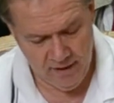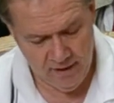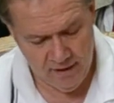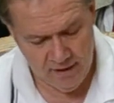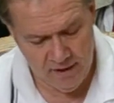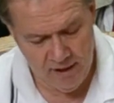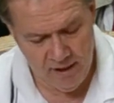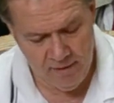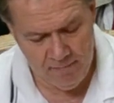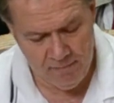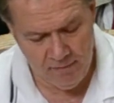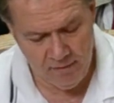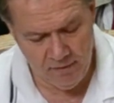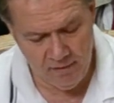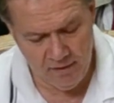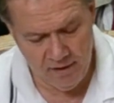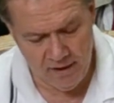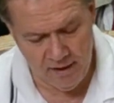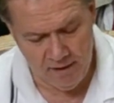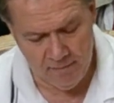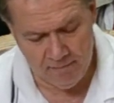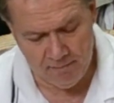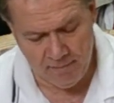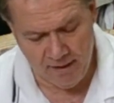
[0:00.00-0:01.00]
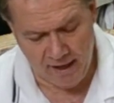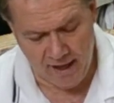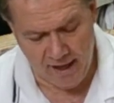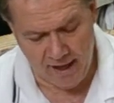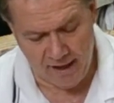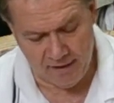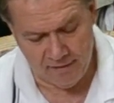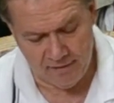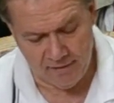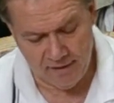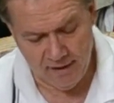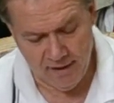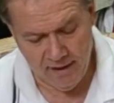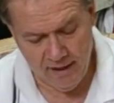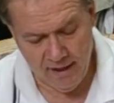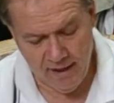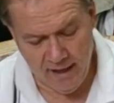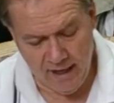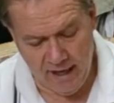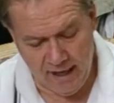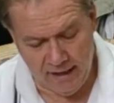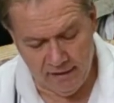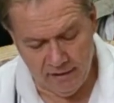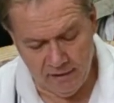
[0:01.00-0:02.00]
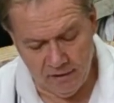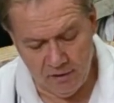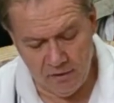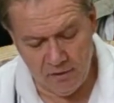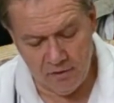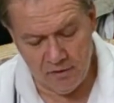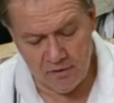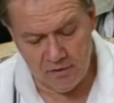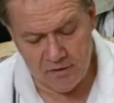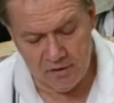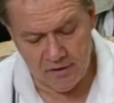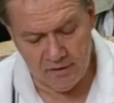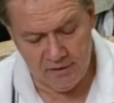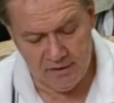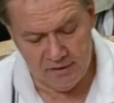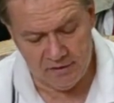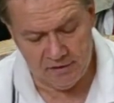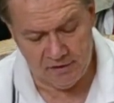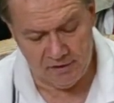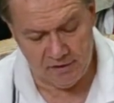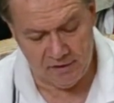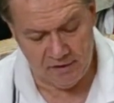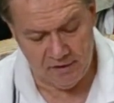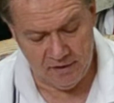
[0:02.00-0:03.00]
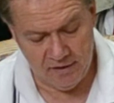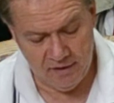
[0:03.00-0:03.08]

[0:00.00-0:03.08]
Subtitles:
Keep her in path, and learn to listen.